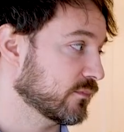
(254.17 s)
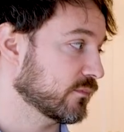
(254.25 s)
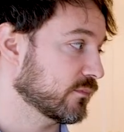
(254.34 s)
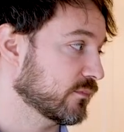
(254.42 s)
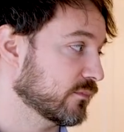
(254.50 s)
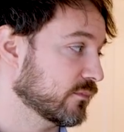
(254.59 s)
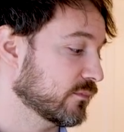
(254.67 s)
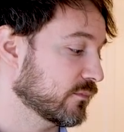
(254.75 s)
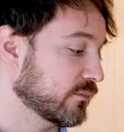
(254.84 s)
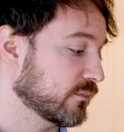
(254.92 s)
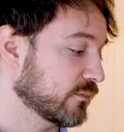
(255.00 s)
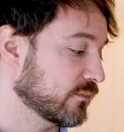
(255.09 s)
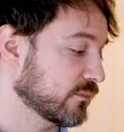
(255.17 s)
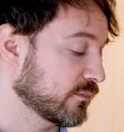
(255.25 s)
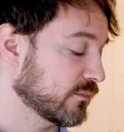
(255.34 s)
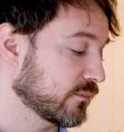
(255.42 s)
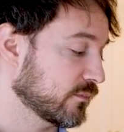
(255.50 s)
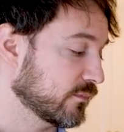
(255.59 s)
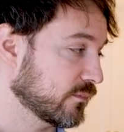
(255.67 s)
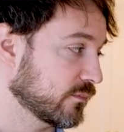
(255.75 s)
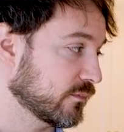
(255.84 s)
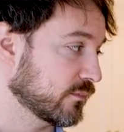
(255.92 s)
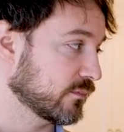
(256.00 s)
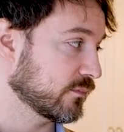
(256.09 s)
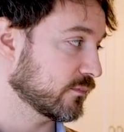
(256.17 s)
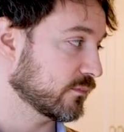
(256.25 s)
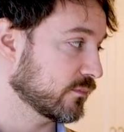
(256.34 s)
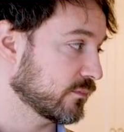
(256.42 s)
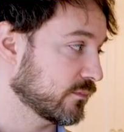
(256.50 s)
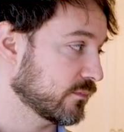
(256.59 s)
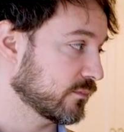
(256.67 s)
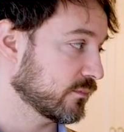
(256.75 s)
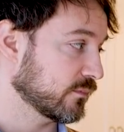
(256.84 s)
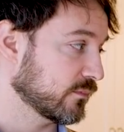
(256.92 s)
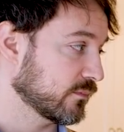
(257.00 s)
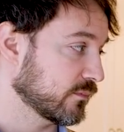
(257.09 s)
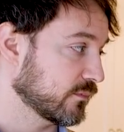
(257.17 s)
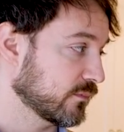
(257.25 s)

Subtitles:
The person shown says nothing.